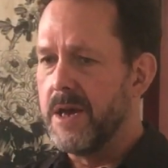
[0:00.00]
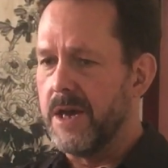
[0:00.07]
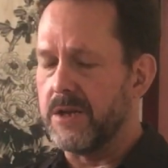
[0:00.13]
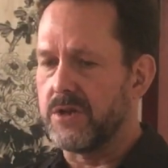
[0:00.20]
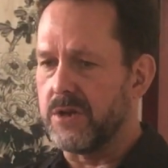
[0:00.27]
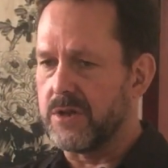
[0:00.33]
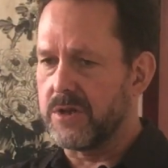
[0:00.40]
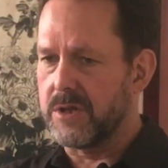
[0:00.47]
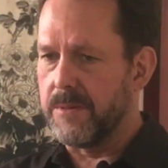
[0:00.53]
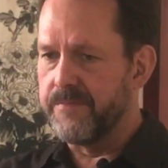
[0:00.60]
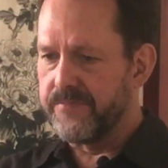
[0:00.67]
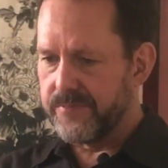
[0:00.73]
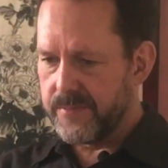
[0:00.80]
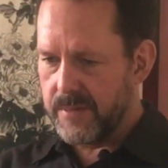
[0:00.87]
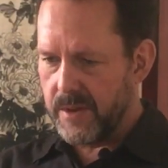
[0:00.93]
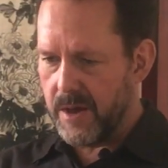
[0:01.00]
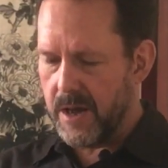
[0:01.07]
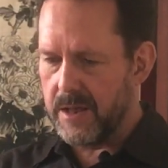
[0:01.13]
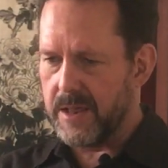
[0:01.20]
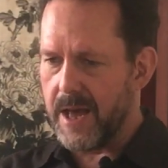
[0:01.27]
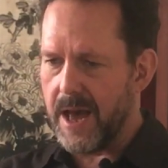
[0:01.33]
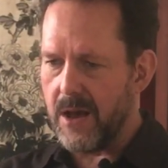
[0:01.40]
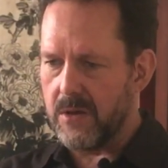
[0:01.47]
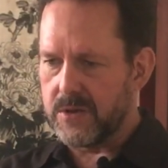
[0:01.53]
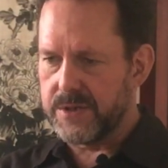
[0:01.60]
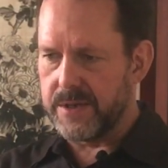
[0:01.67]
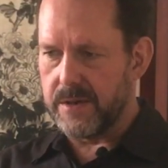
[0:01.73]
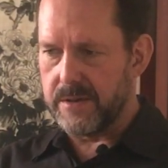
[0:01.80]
It just allows